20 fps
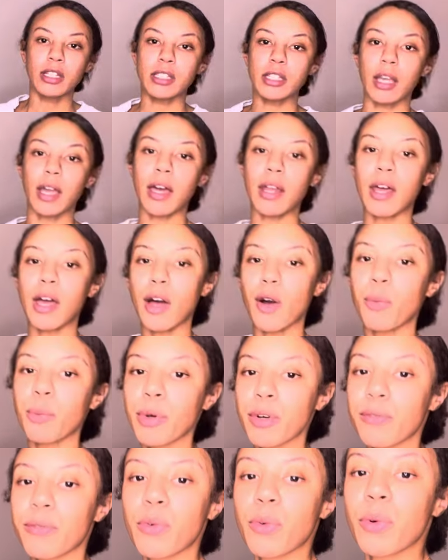to kind of help
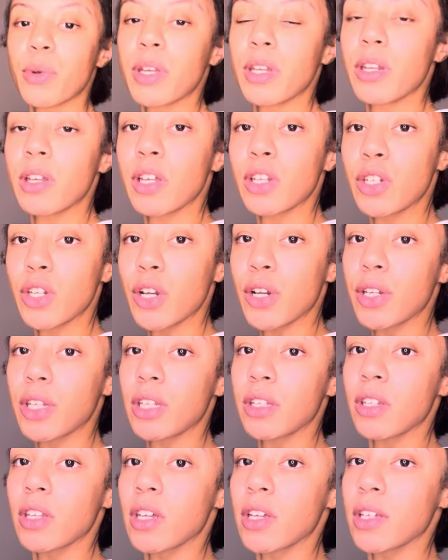avoid a dirty
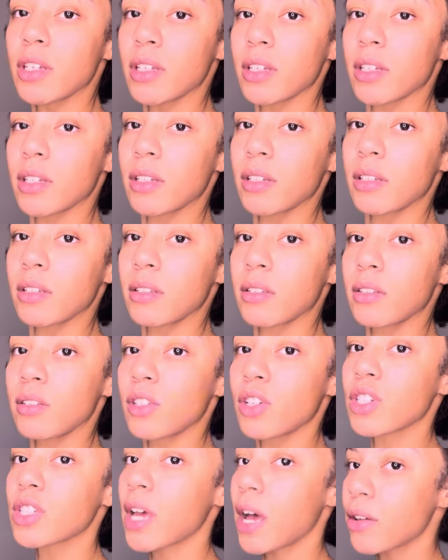look.
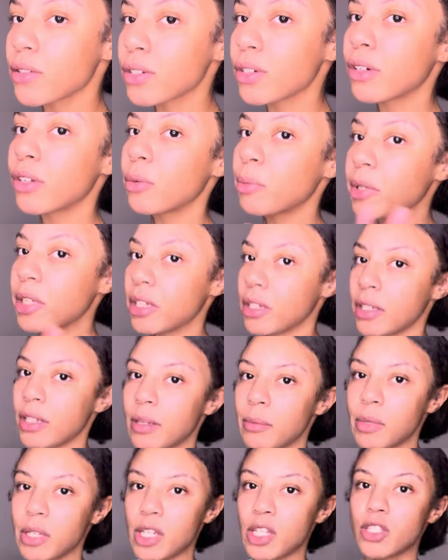Your towels are gonna be clean
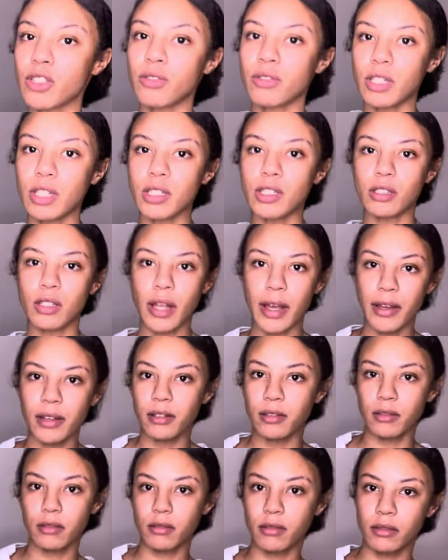because you need
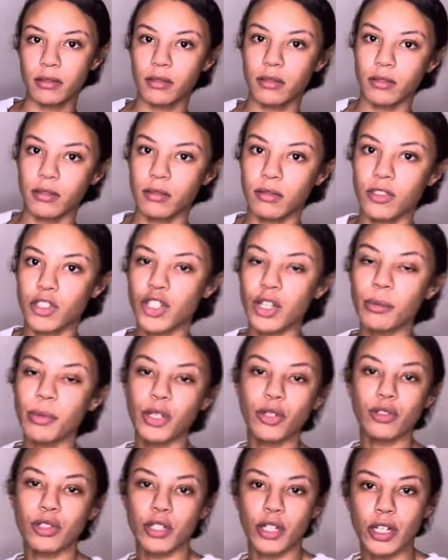like, you shouldn't be
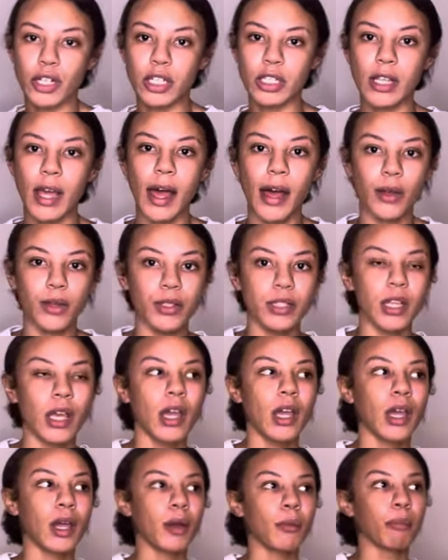using dirty towels.
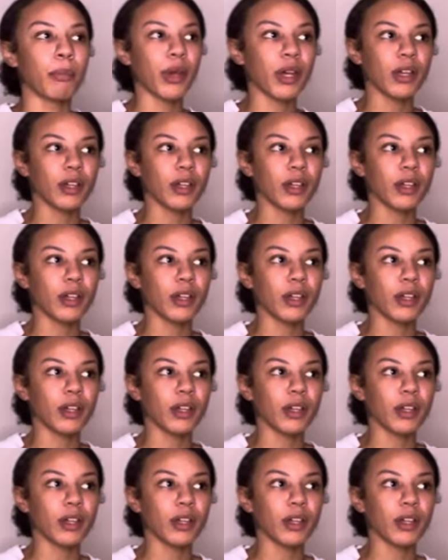But